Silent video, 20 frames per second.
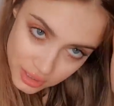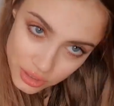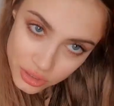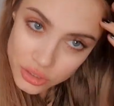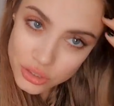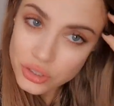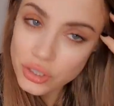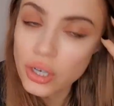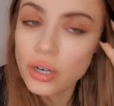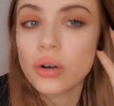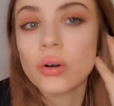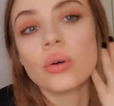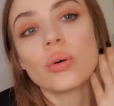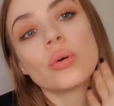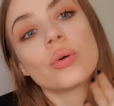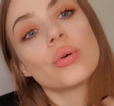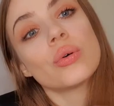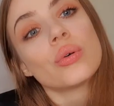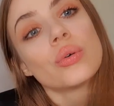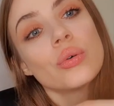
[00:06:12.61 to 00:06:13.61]
So
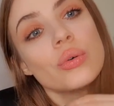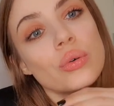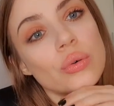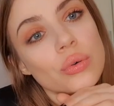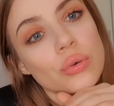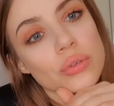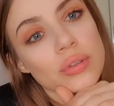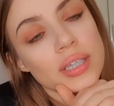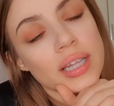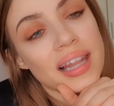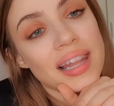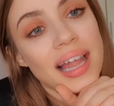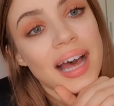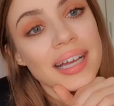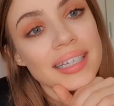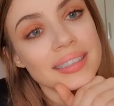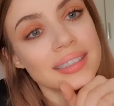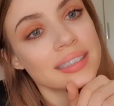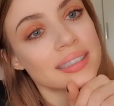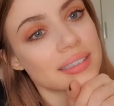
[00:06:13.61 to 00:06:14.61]
the
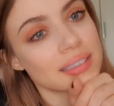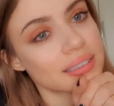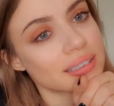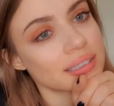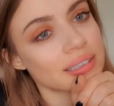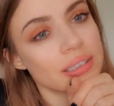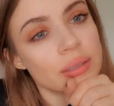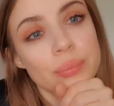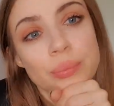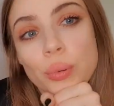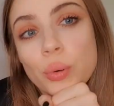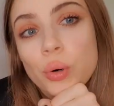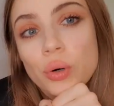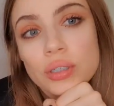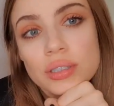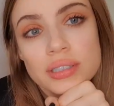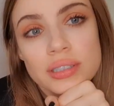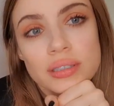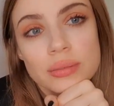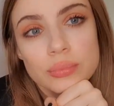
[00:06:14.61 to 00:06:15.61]
last
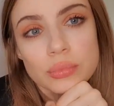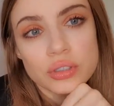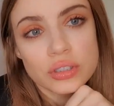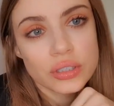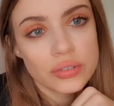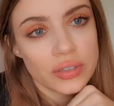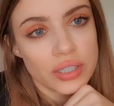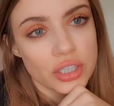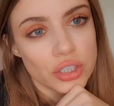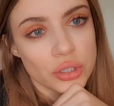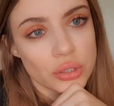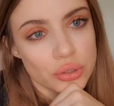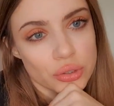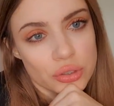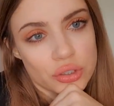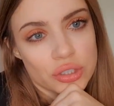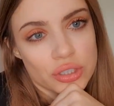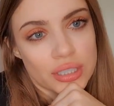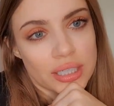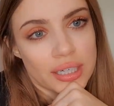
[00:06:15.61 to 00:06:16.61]
important
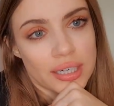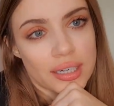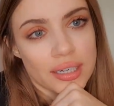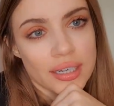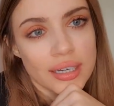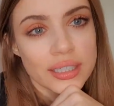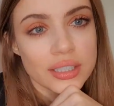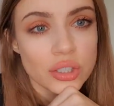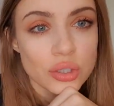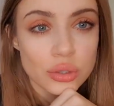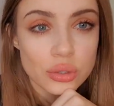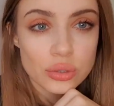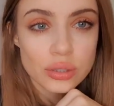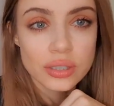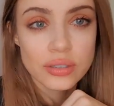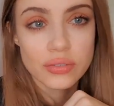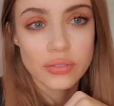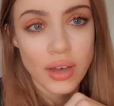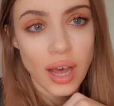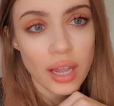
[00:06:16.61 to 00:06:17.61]
motivation trick is to
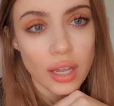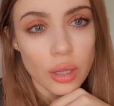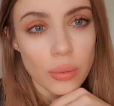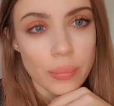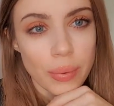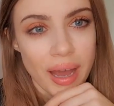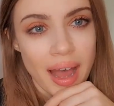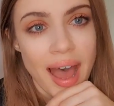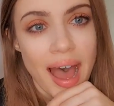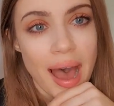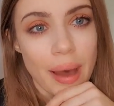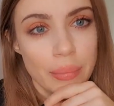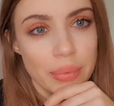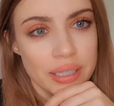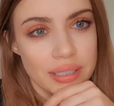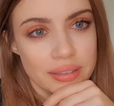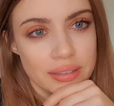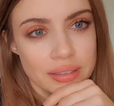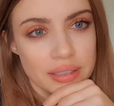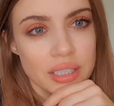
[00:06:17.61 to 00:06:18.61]
develop a
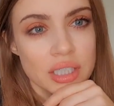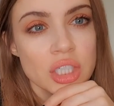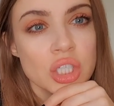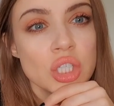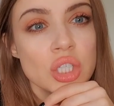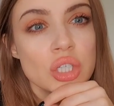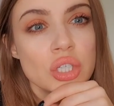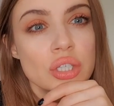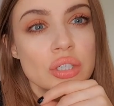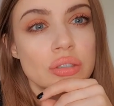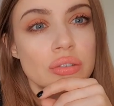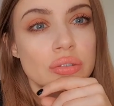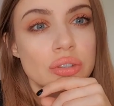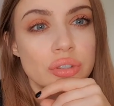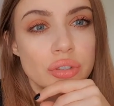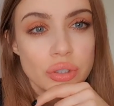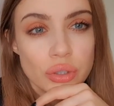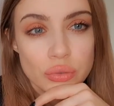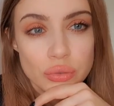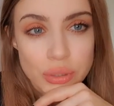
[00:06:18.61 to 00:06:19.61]
habit.
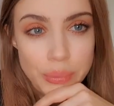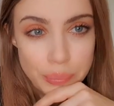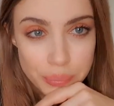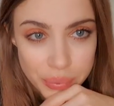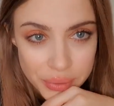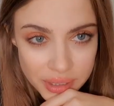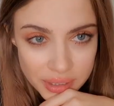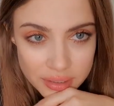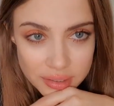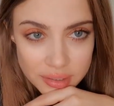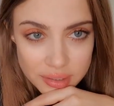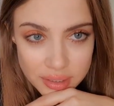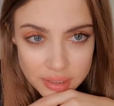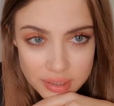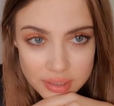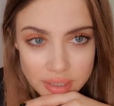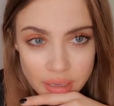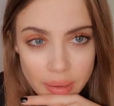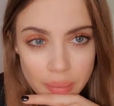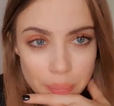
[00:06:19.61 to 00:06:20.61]
So repeat the
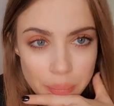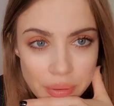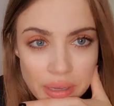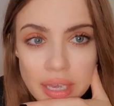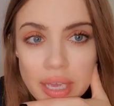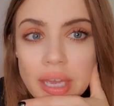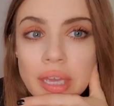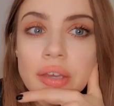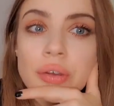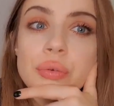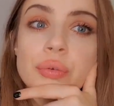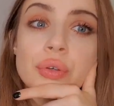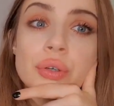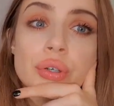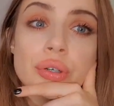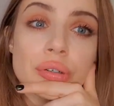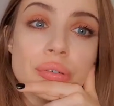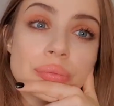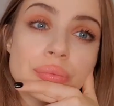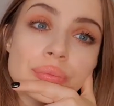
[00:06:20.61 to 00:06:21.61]
same
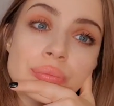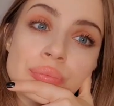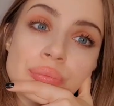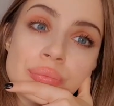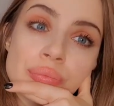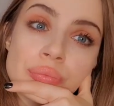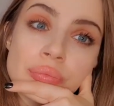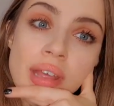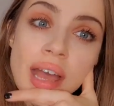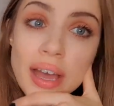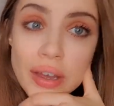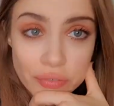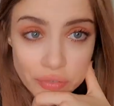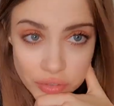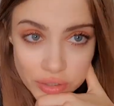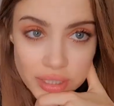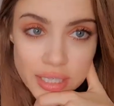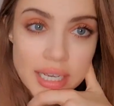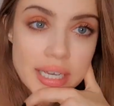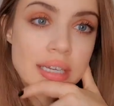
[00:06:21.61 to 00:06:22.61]
behavior
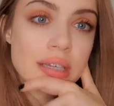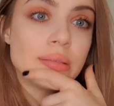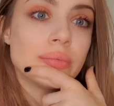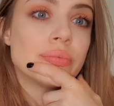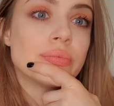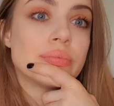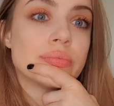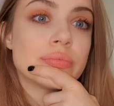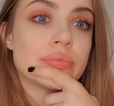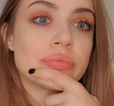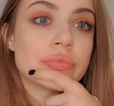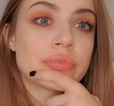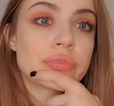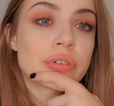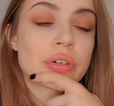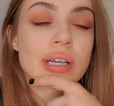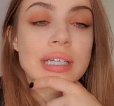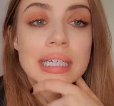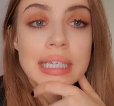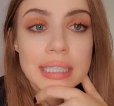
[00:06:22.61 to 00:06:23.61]
every day
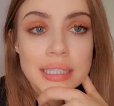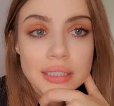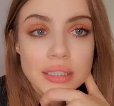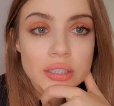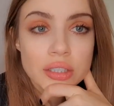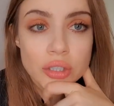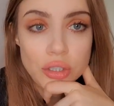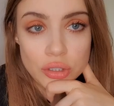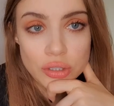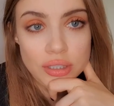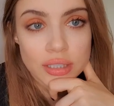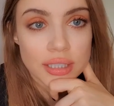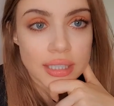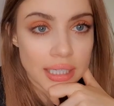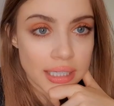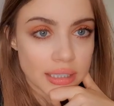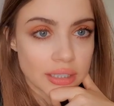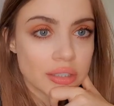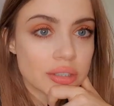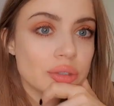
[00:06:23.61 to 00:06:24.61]
for at least 30
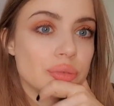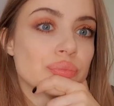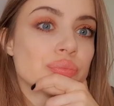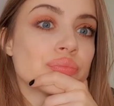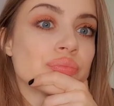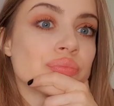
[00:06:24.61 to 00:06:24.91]
days.